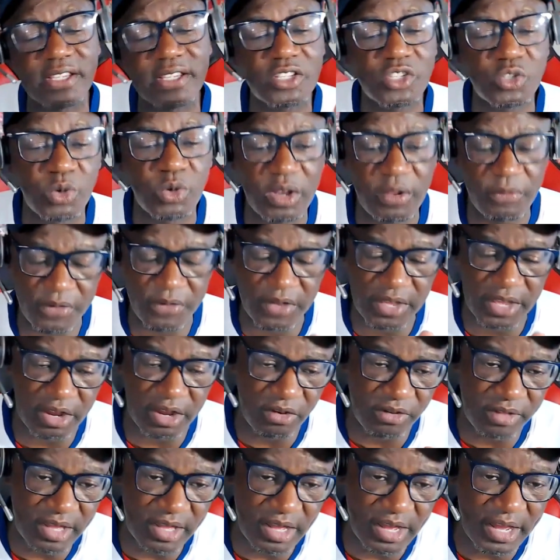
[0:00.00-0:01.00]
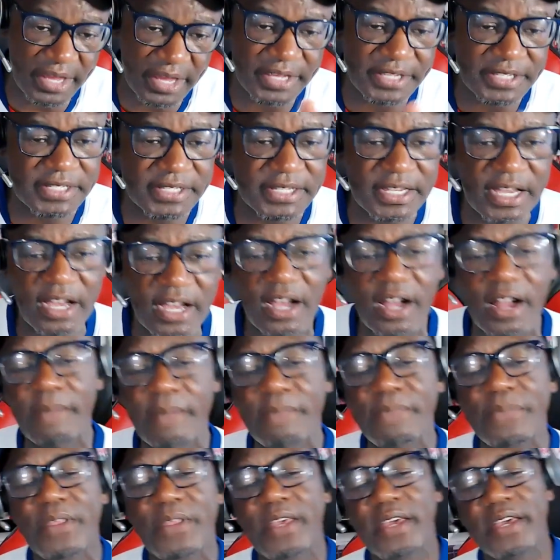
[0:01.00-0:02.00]
a 23-year-old guy. He's
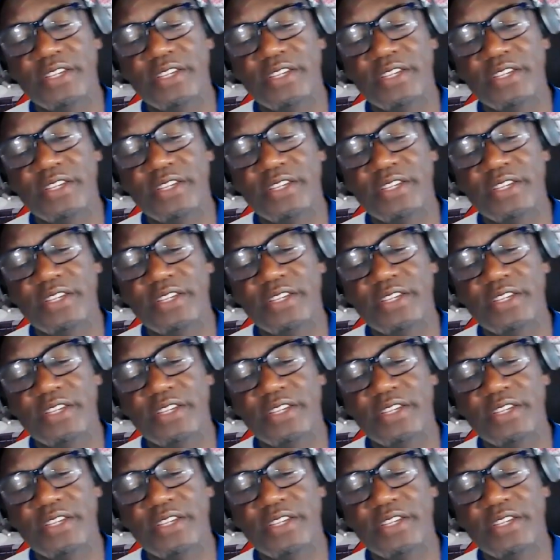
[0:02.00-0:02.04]
young.